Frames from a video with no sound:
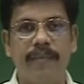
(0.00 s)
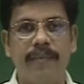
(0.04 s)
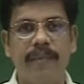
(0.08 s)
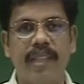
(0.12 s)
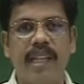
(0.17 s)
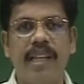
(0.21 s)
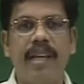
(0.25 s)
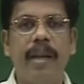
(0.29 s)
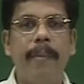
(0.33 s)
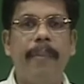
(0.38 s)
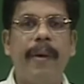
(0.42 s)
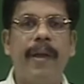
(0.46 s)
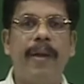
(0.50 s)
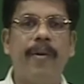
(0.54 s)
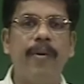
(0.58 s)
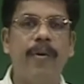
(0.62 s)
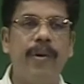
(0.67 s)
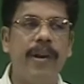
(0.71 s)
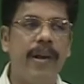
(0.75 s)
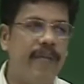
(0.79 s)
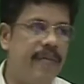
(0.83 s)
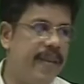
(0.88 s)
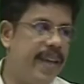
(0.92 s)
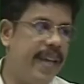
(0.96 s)
in a
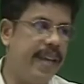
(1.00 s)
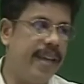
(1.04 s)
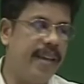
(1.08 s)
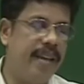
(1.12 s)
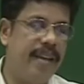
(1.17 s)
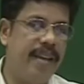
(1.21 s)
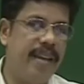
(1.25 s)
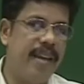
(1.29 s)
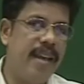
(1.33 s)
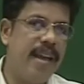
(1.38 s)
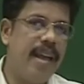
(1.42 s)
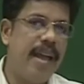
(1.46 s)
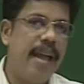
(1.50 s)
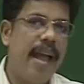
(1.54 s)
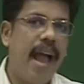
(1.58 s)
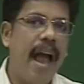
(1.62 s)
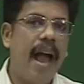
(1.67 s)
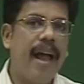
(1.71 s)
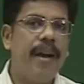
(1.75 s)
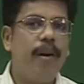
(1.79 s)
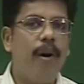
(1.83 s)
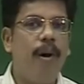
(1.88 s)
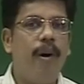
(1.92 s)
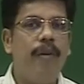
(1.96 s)
peculiar way,
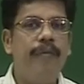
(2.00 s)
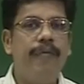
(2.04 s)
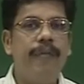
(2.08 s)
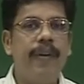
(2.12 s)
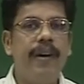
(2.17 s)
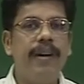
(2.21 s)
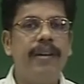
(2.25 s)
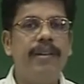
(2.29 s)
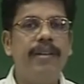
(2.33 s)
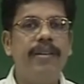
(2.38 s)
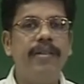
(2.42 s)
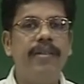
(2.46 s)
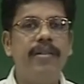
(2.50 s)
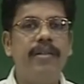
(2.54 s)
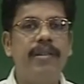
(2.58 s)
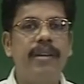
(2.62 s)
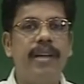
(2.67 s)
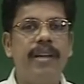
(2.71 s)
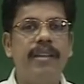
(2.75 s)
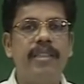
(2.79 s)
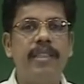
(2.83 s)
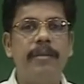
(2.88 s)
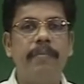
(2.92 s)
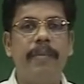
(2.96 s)
and often
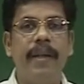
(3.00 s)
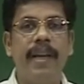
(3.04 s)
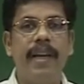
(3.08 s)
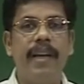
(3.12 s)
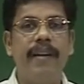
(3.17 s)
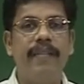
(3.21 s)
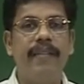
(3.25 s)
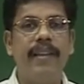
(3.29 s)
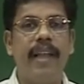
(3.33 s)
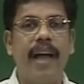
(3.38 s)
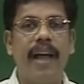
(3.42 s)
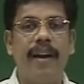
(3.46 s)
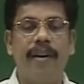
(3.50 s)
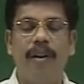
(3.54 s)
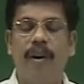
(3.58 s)
it is believed that,